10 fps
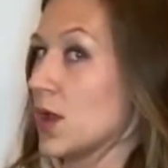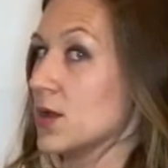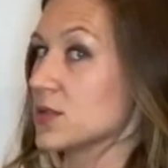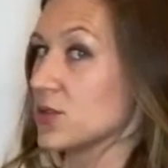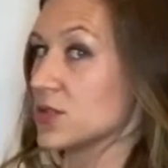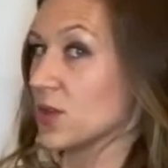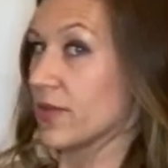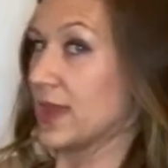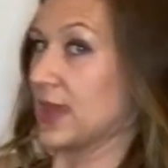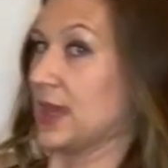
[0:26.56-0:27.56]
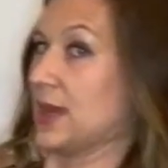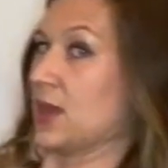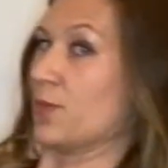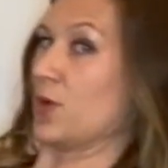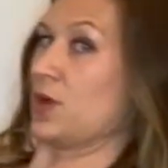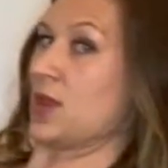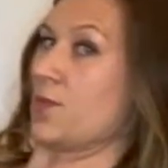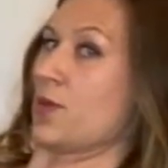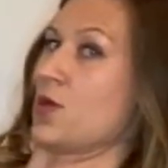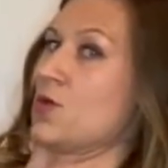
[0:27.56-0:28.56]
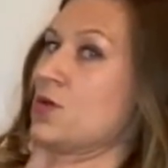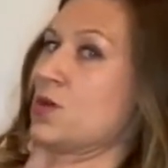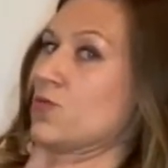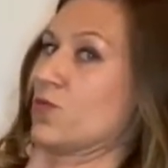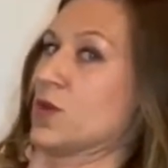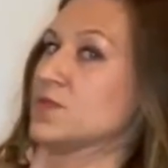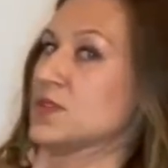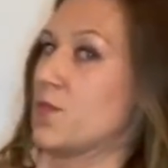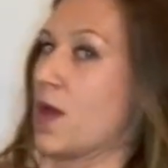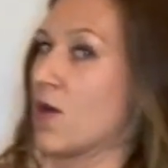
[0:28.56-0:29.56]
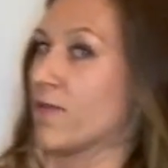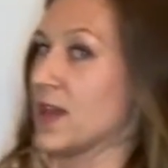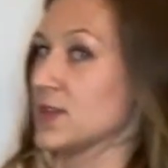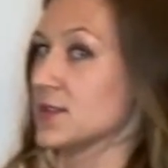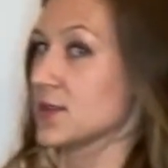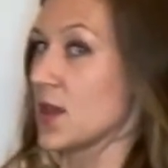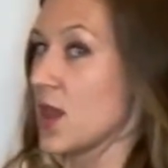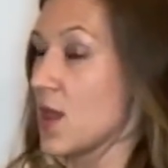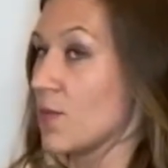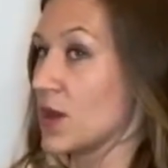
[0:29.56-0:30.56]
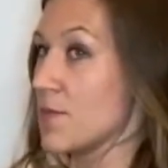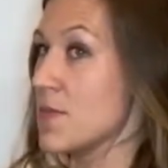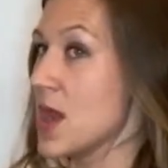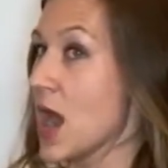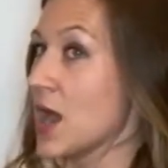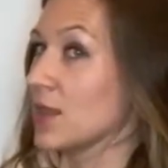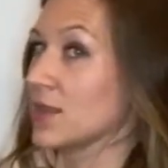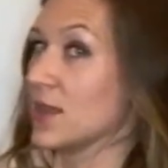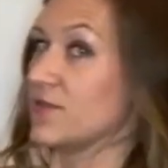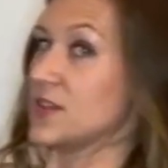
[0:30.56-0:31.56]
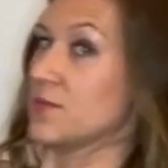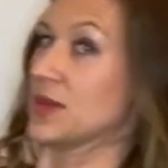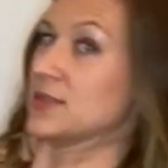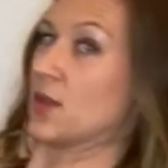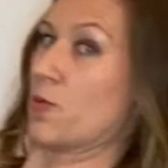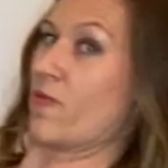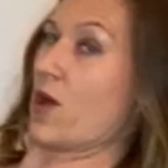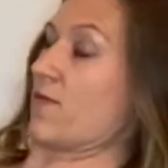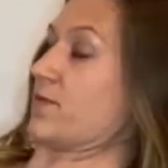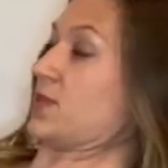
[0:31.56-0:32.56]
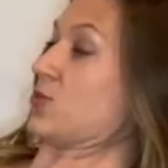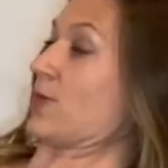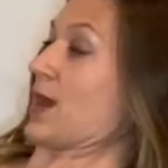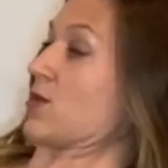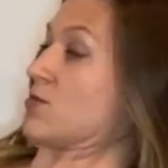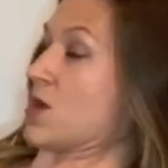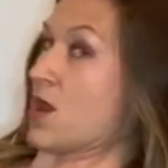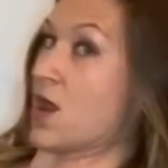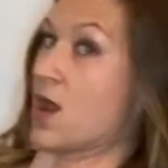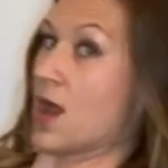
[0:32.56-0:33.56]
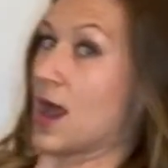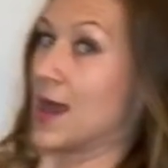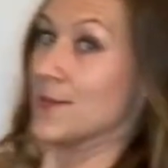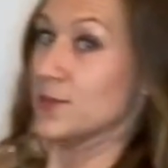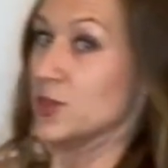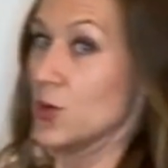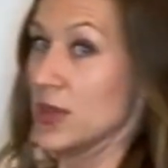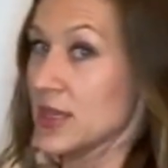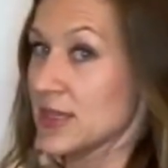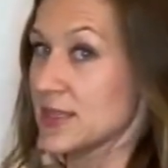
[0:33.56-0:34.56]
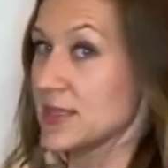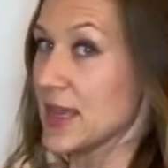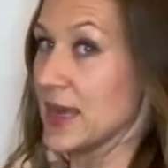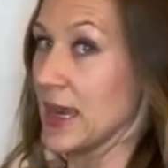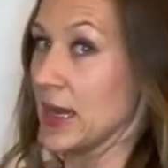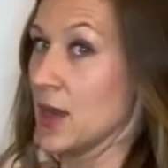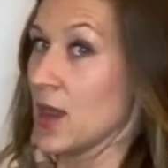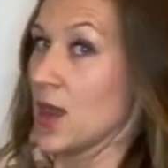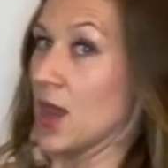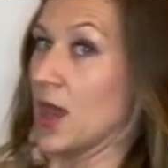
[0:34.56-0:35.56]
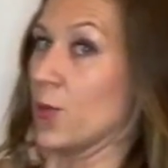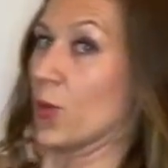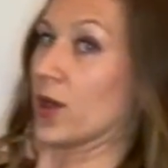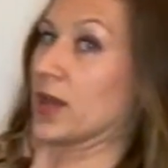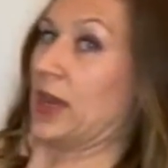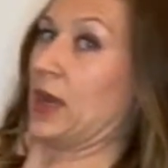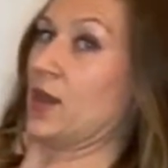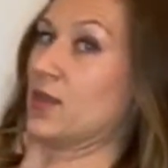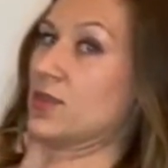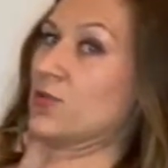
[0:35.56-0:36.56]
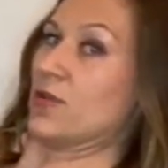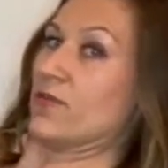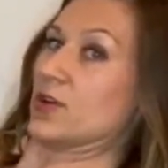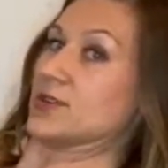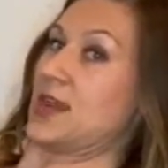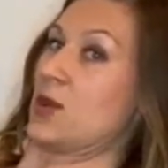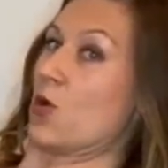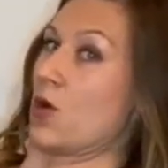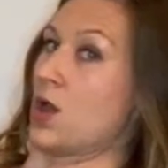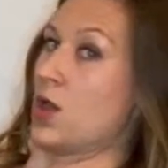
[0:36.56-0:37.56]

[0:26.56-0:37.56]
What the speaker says: So still thinking hip bone to hip bone, ribs to pelvis, but I'm not lifting myself off of the ground. I'm doing this sitting and working the reverse angle.